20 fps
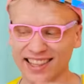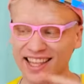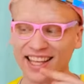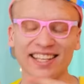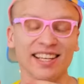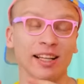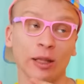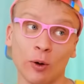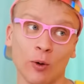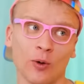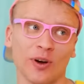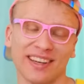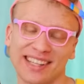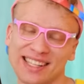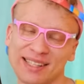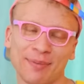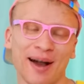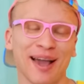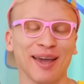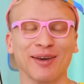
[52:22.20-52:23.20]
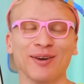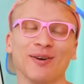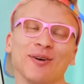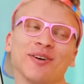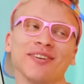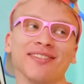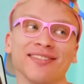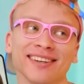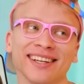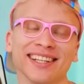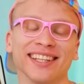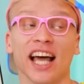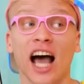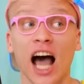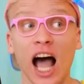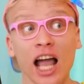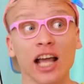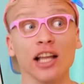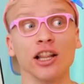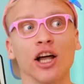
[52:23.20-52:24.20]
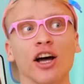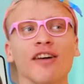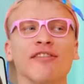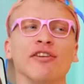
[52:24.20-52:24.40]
Just look. I love her,